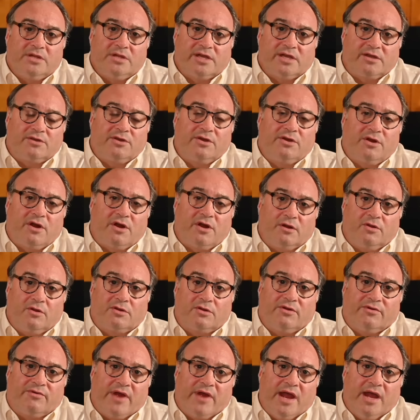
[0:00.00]
Take a good hard
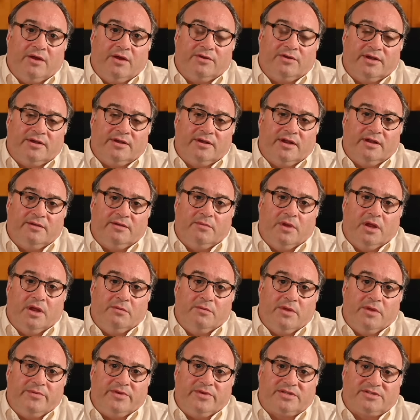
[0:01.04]
look around and, and,
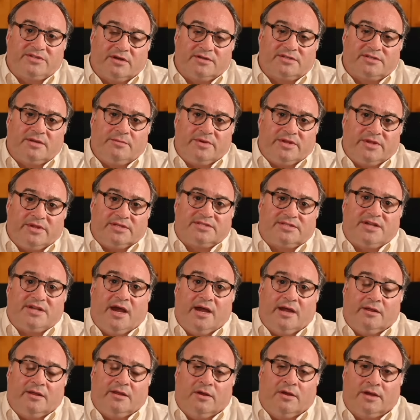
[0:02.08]
and maybe start some of this
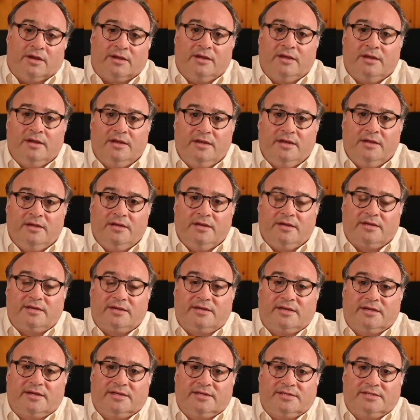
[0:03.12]
dialogue
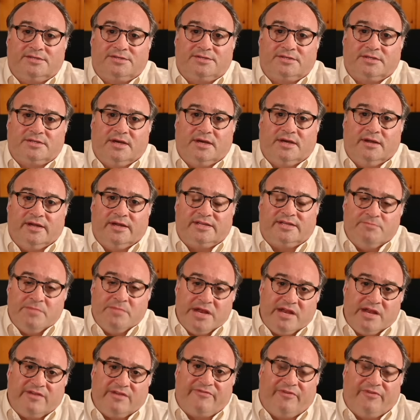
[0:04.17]
because uh, it's
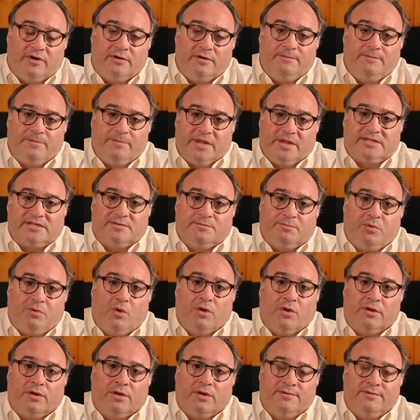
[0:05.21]
meaningful, it's
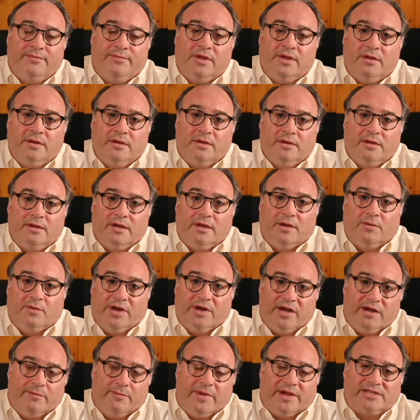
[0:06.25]
important, and
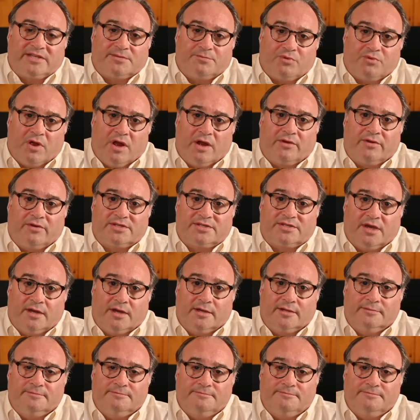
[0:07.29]
we need to make some progress on